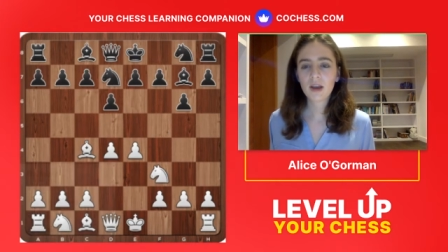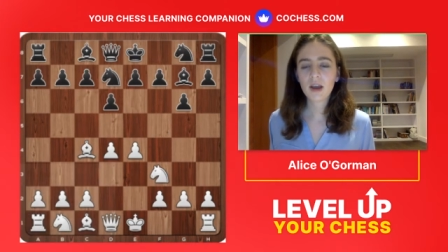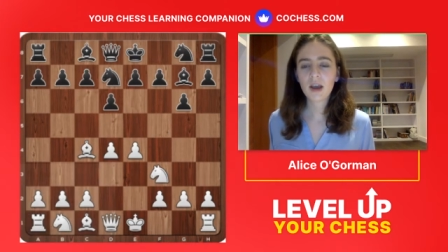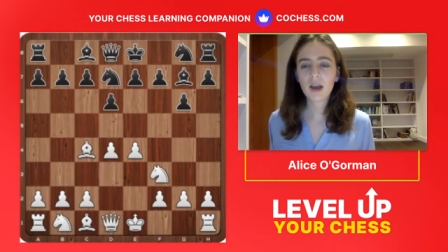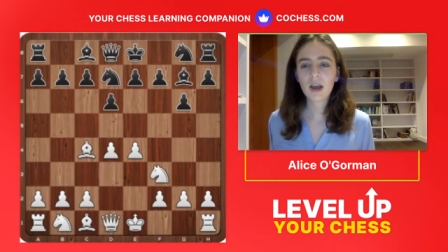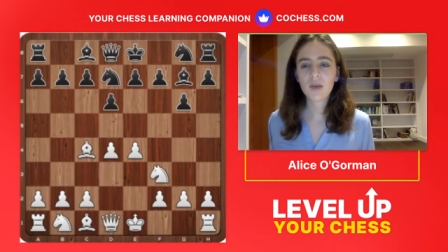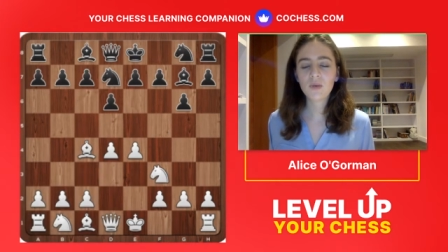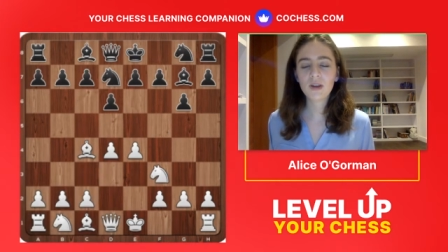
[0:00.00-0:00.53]

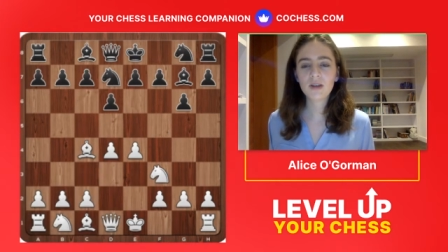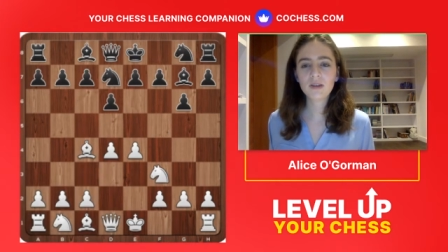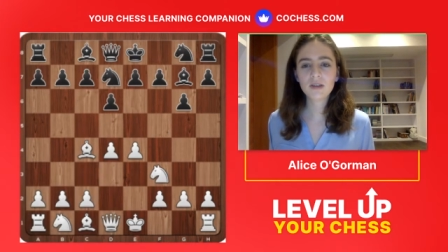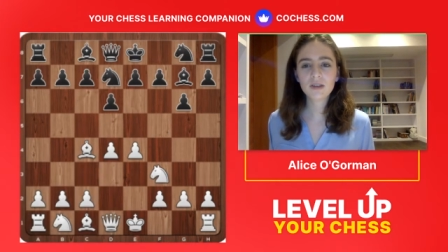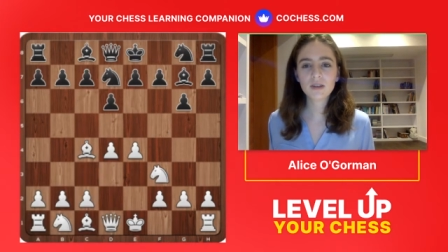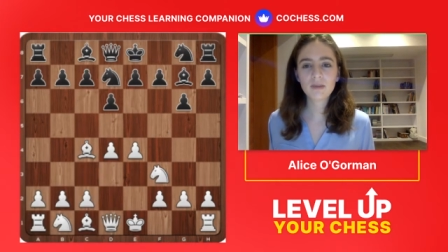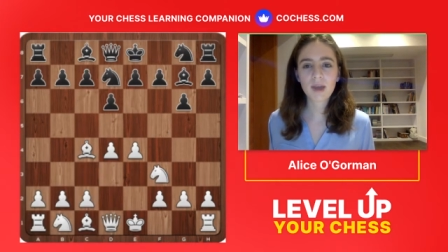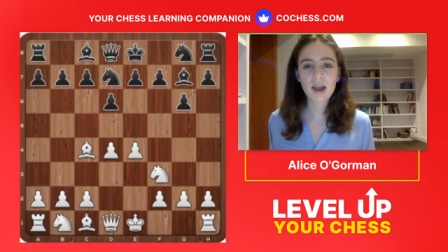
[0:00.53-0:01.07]
and we looked
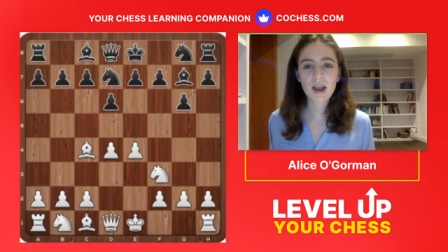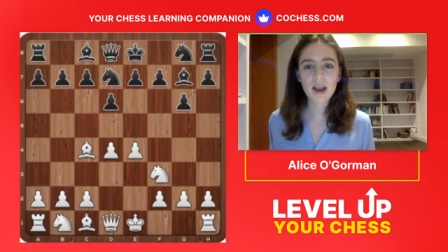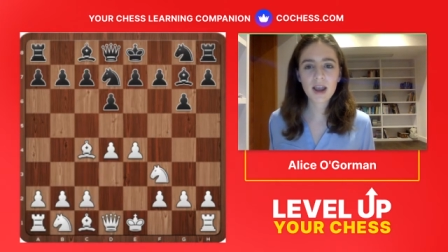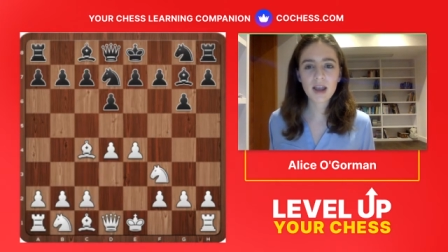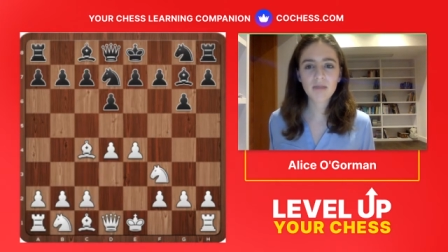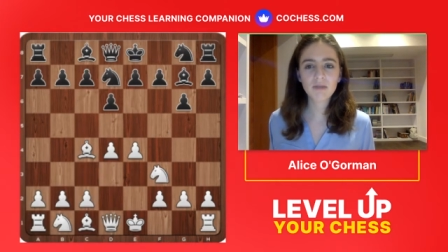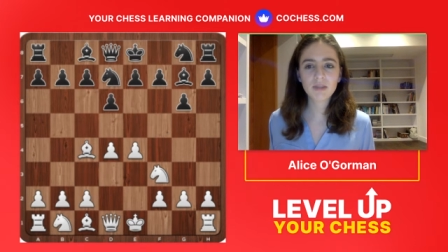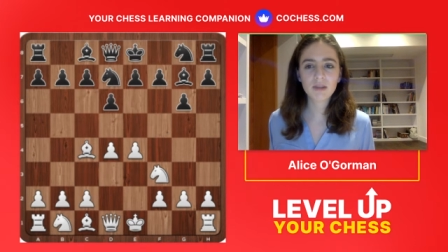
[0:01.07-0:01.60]
at some
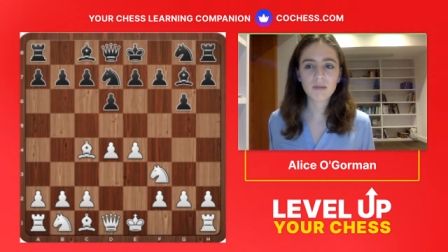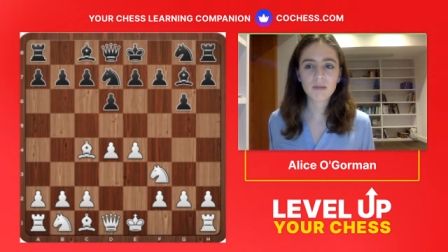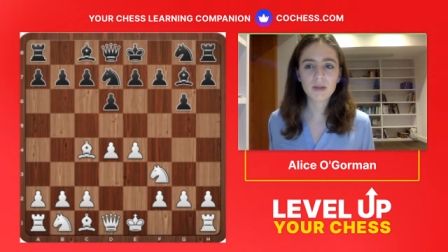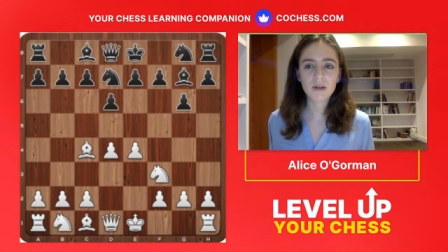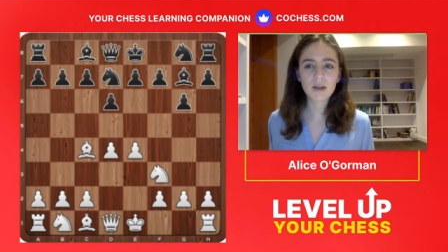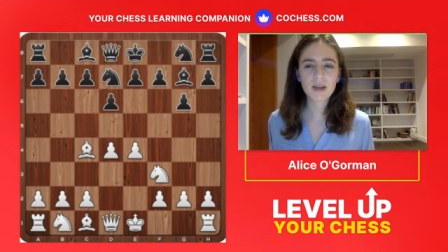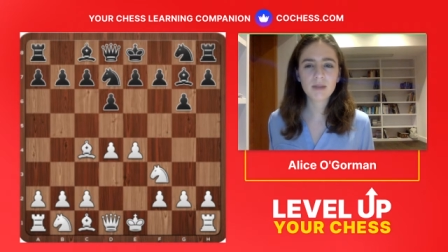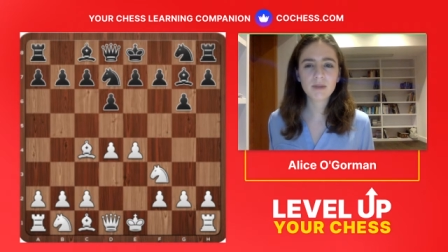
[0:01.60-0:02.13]
endgames, some middle
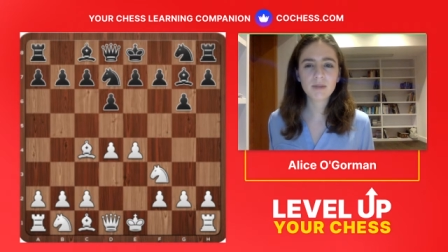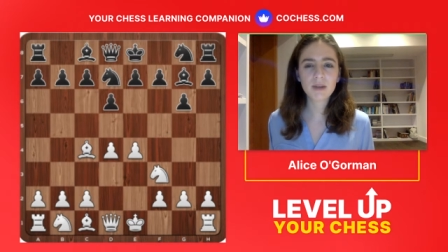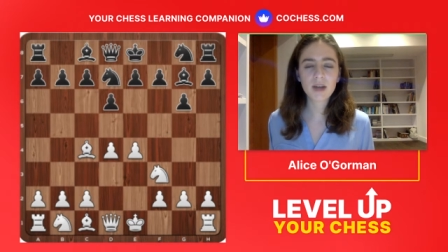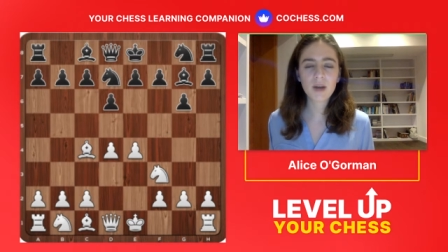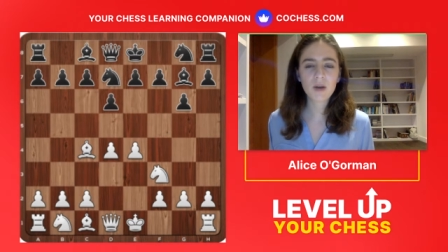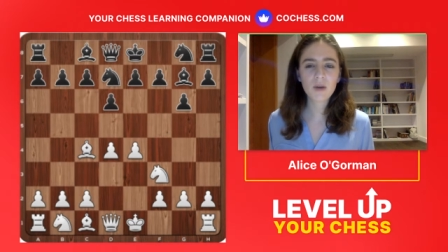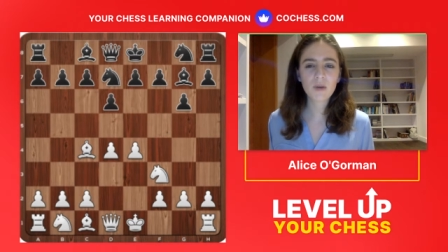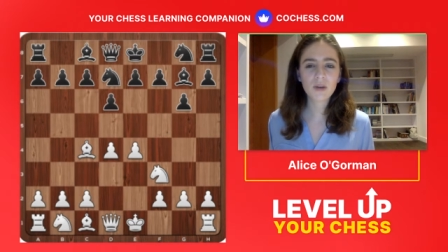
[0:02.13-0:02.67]
games, but now
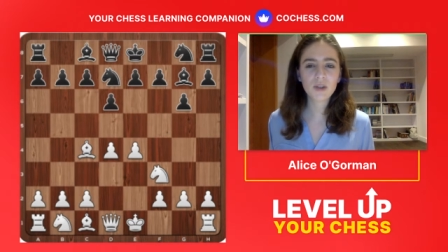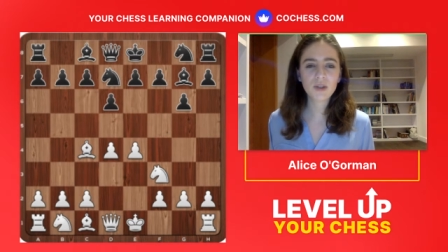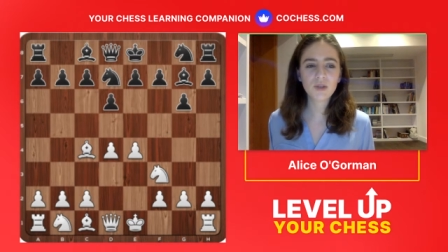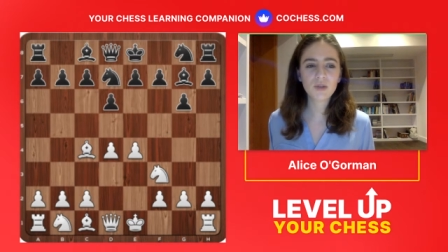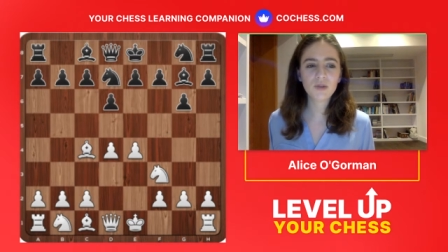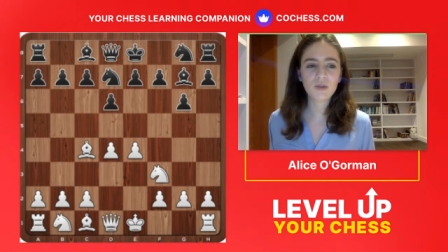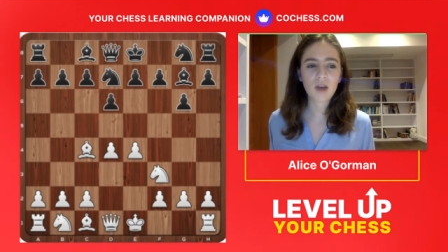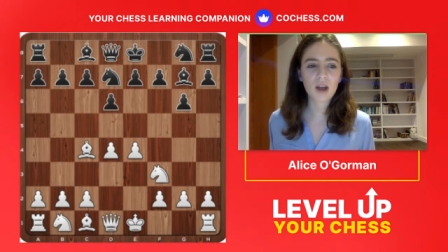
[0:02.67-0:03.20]
I want to
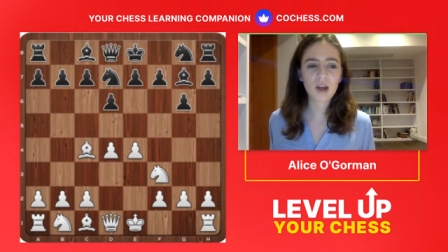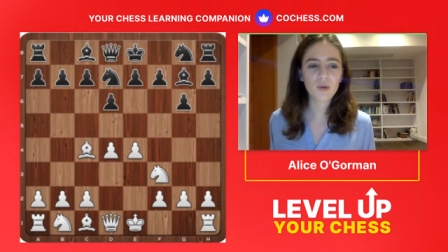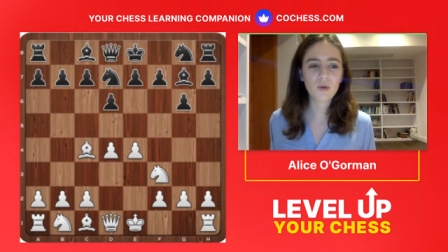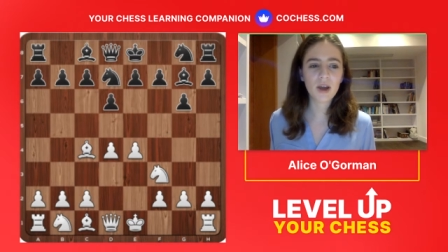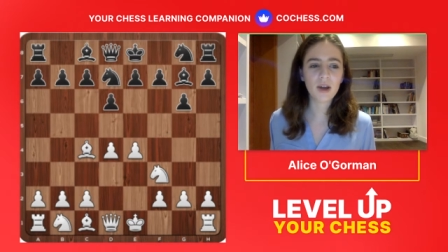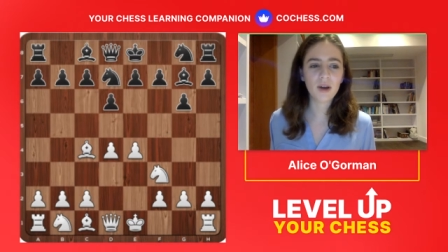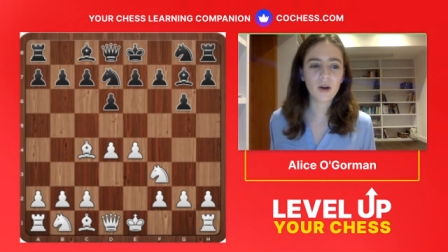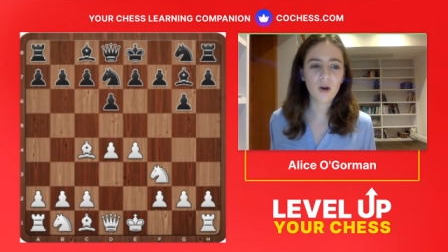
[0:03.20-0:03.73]

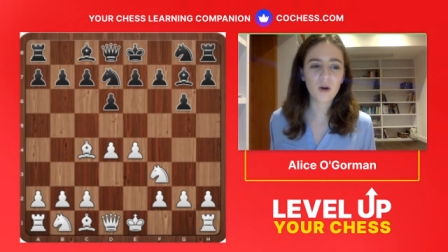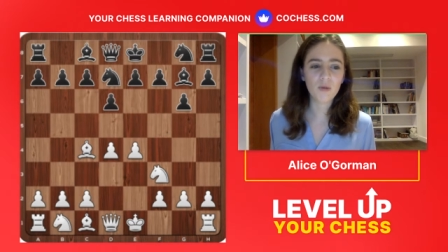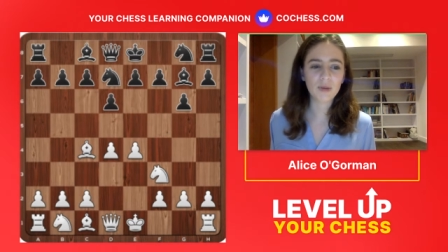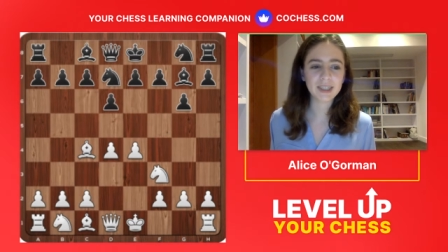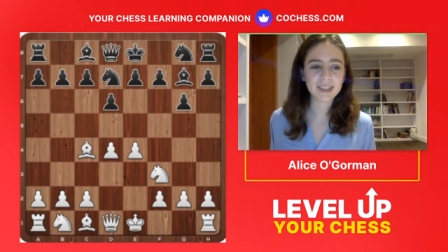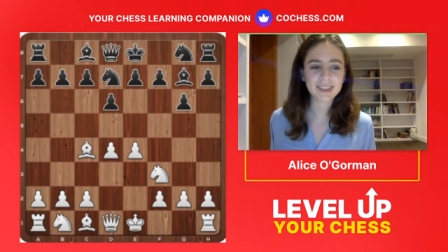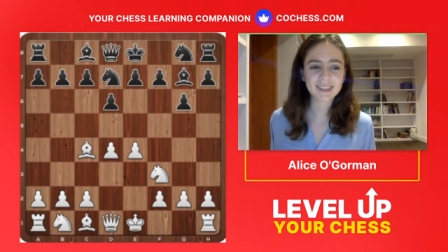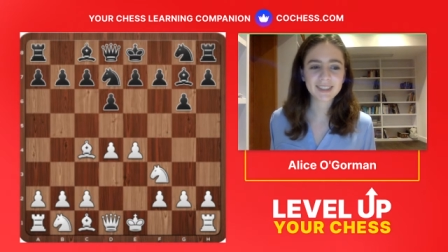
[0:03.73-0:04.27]
evaluate
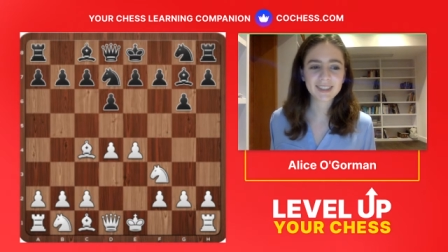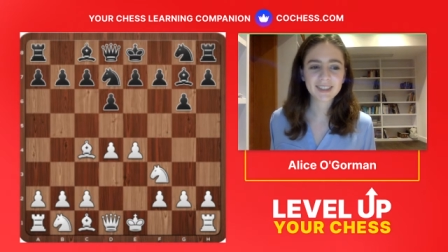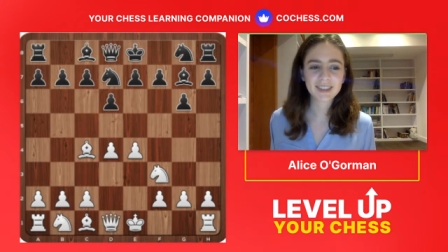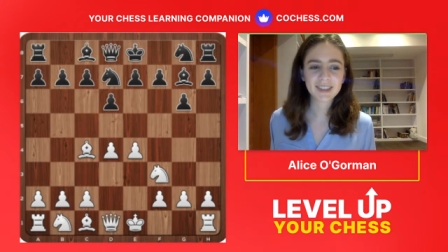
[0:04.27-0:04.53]
openings.